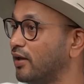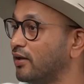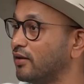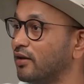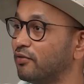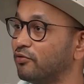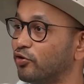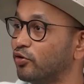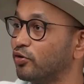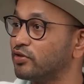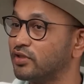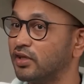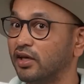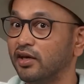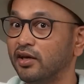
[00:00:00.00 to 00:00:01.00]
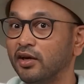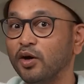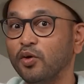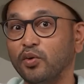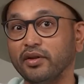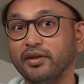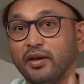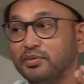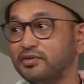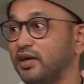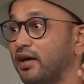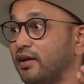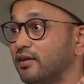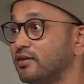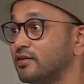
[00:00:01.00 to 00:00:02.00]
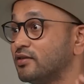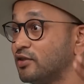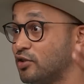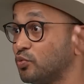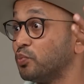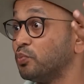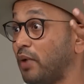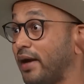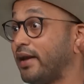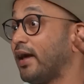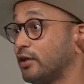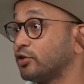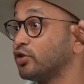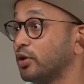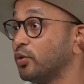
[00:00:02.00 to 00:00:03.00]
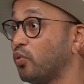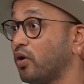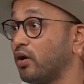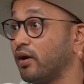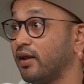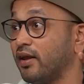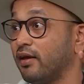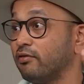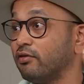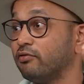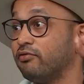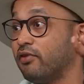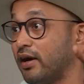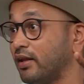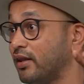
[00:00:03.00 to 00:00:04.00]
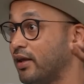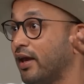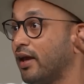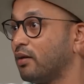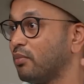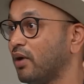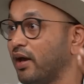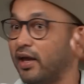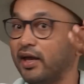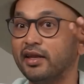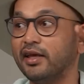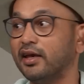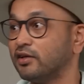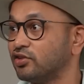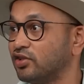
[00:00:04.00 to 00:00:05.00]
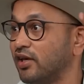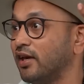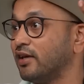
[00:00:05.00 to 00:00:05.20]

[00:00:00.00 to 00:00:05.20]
And if you see, well, the upside is this might actually work and I will finally end my ADHD,